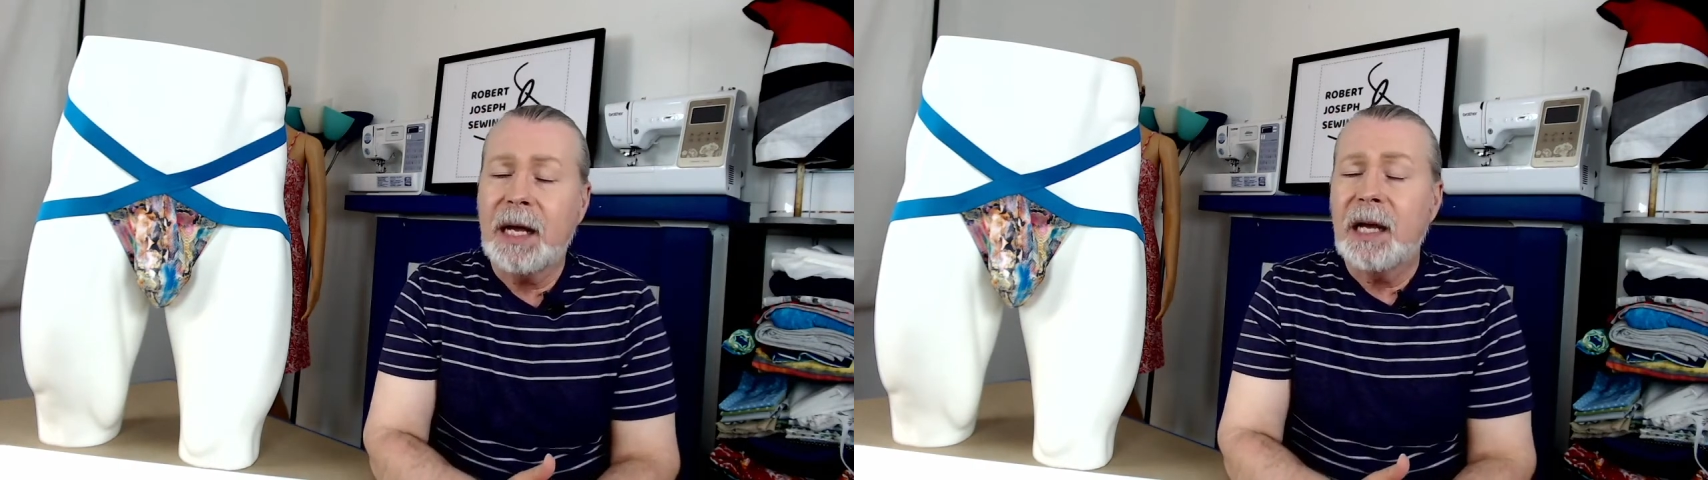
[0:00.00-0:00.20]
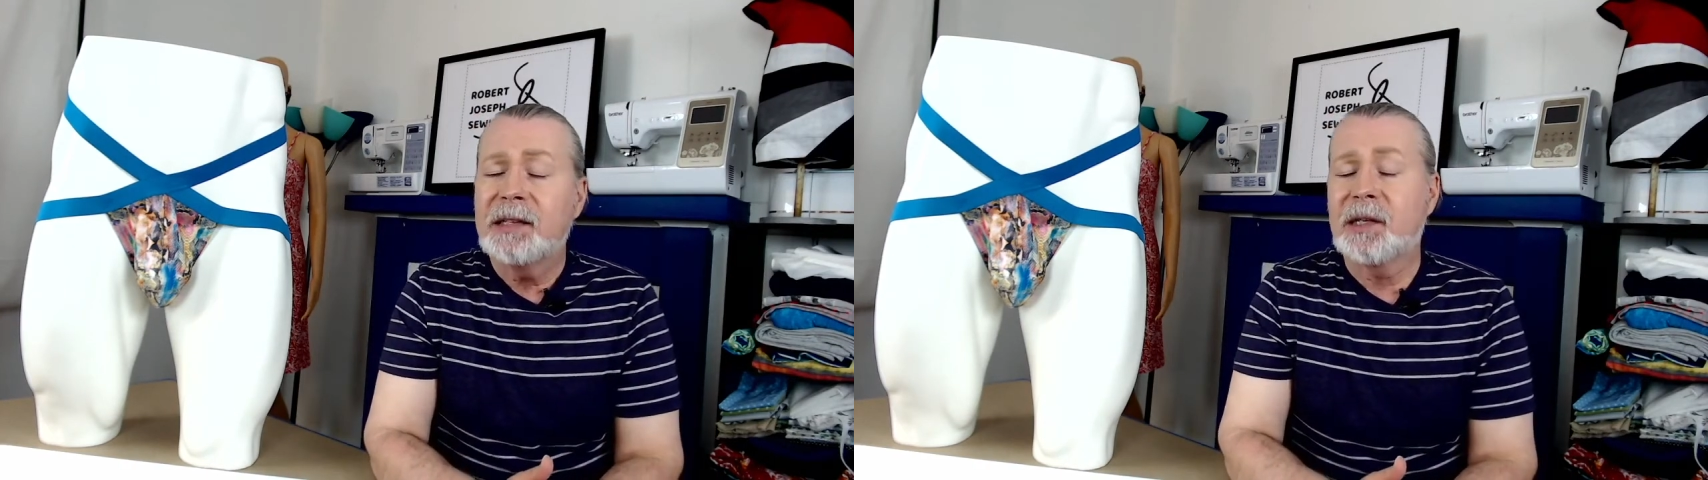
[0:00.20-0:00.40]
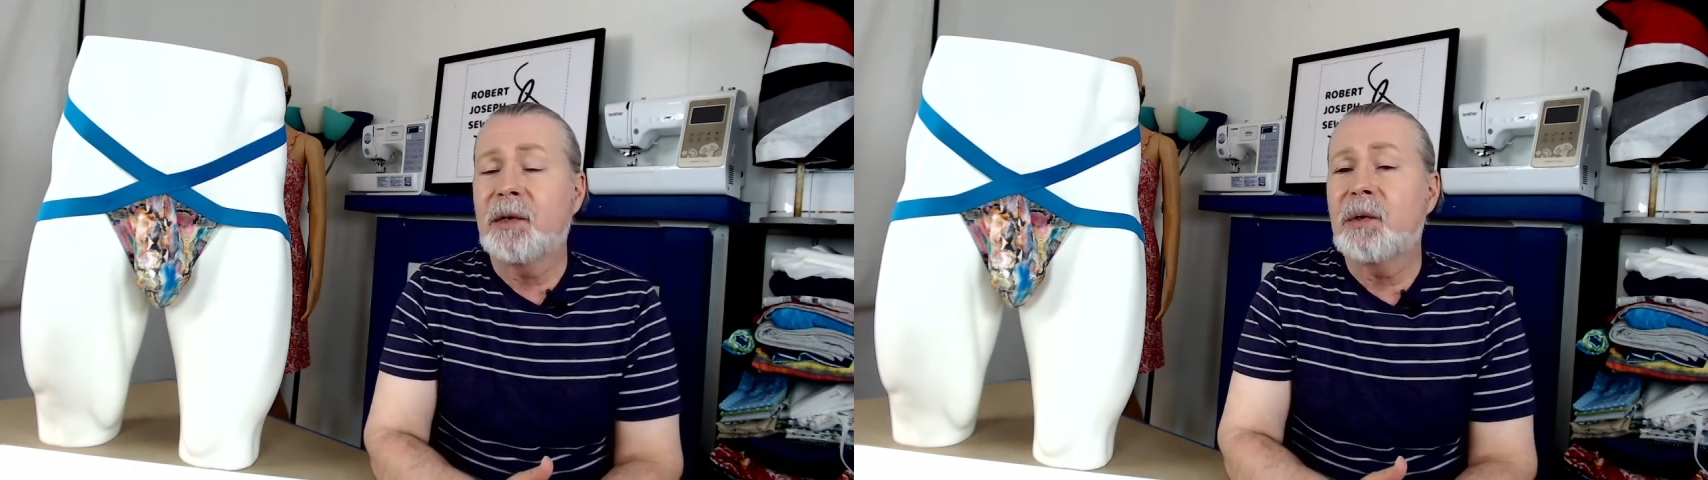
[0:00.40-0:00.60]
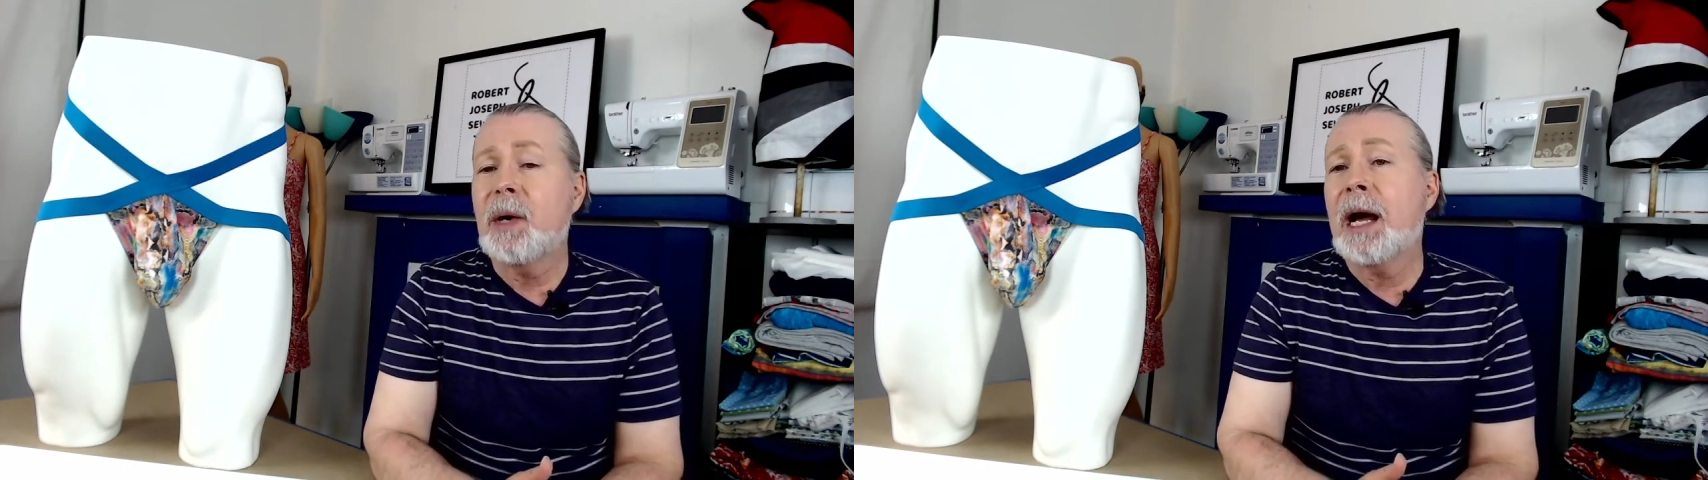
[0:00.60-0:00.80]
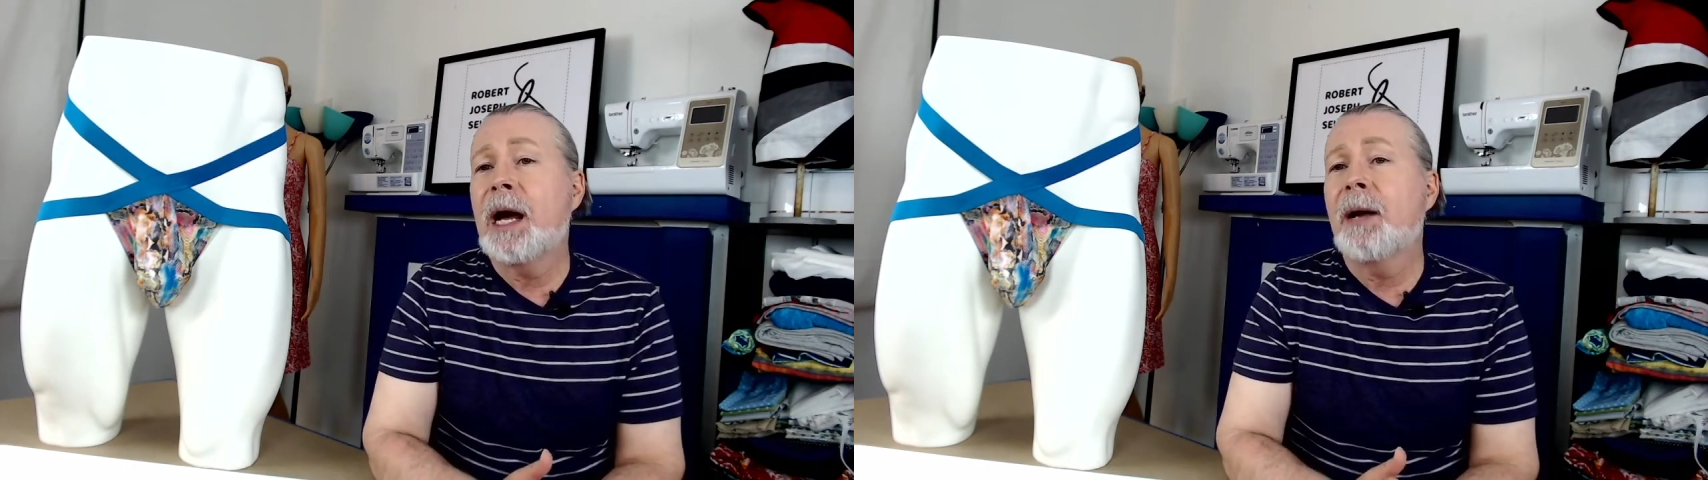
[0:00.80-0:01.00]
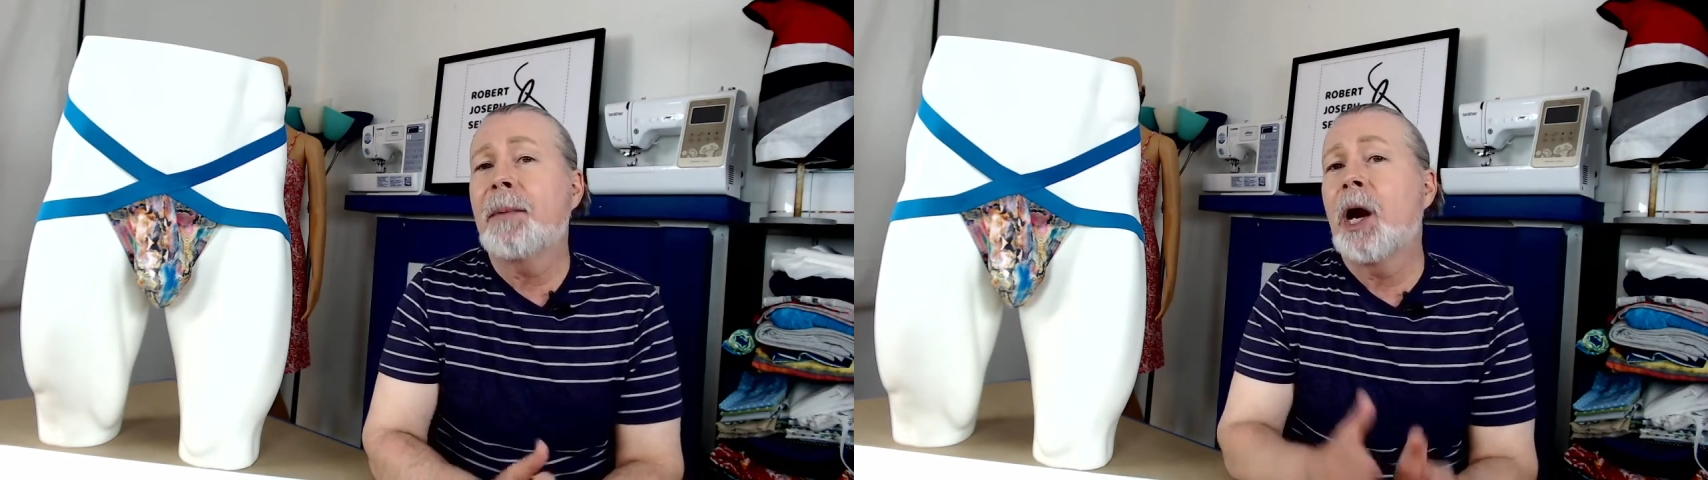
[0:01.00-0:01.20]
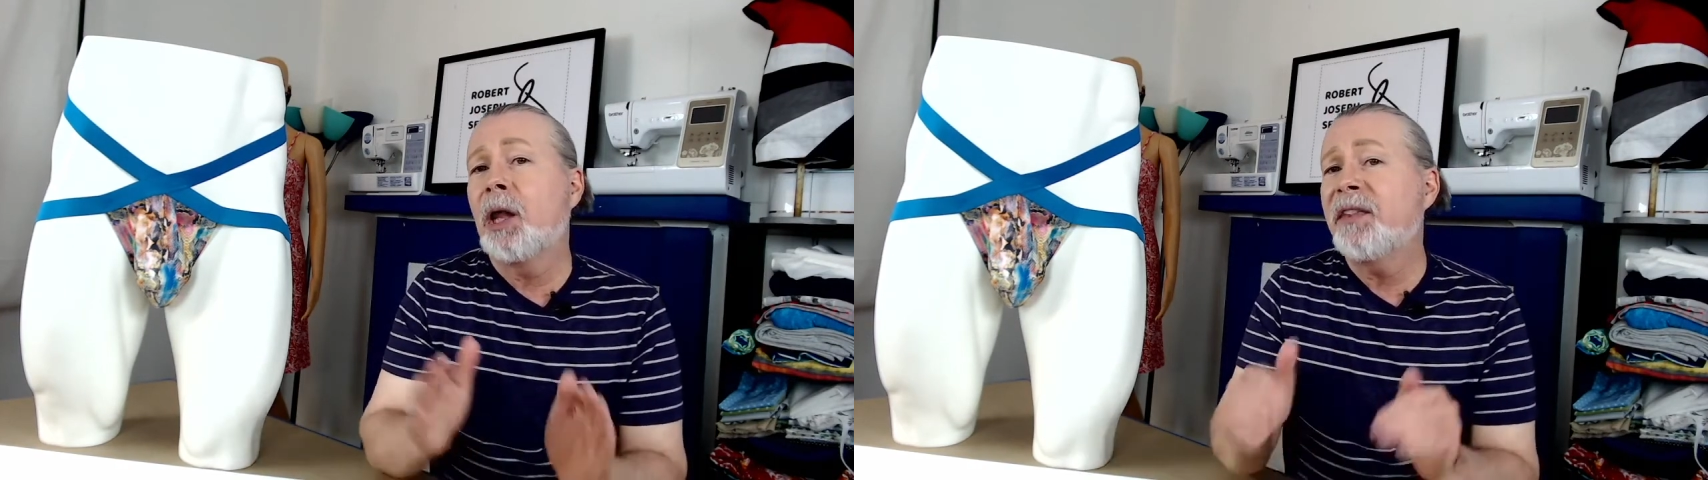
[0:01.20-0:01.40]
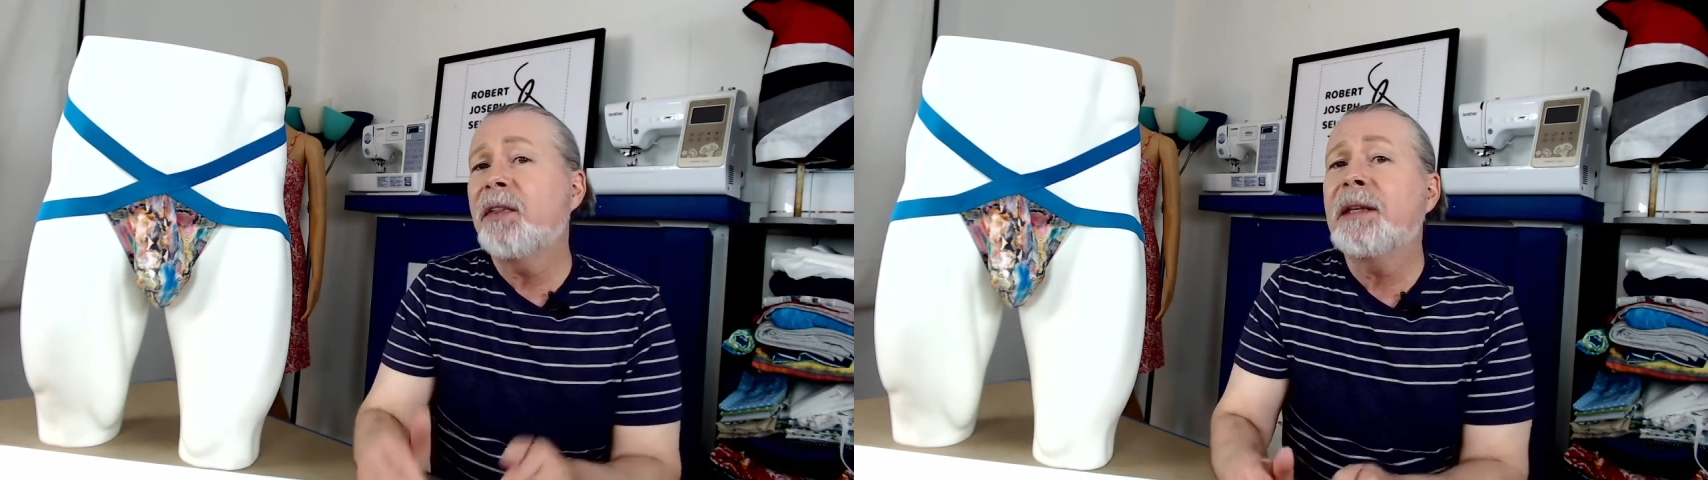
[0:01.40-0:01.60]
So
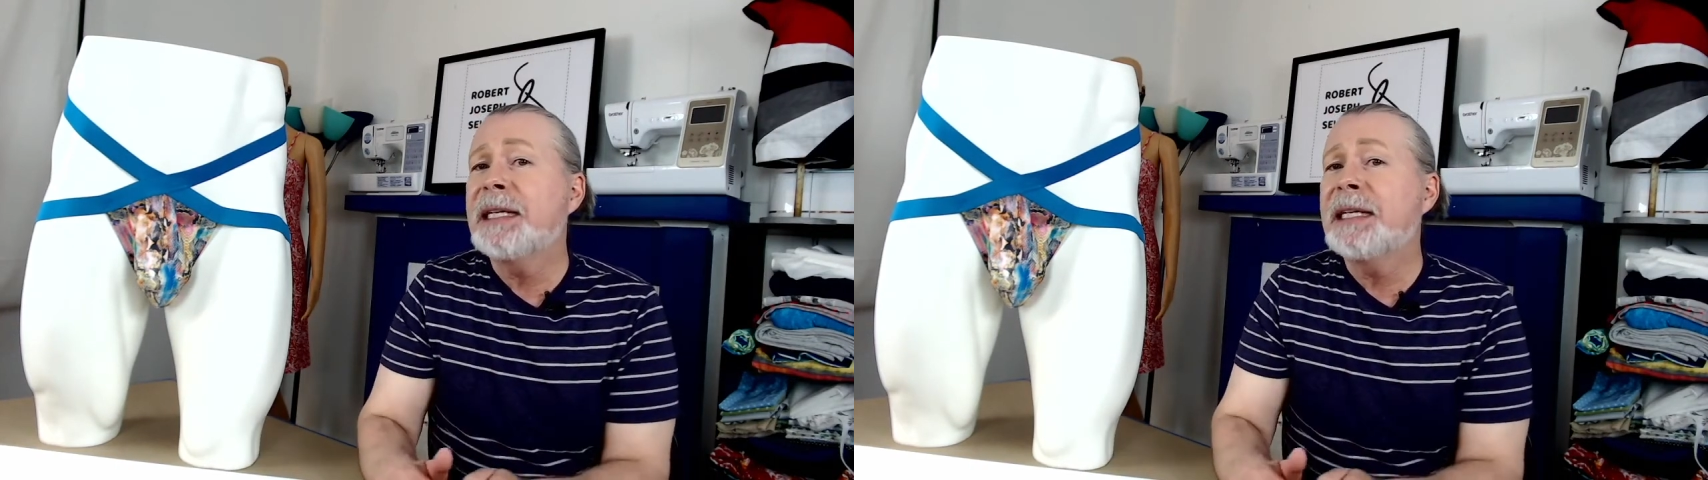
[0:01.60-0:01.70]
all of the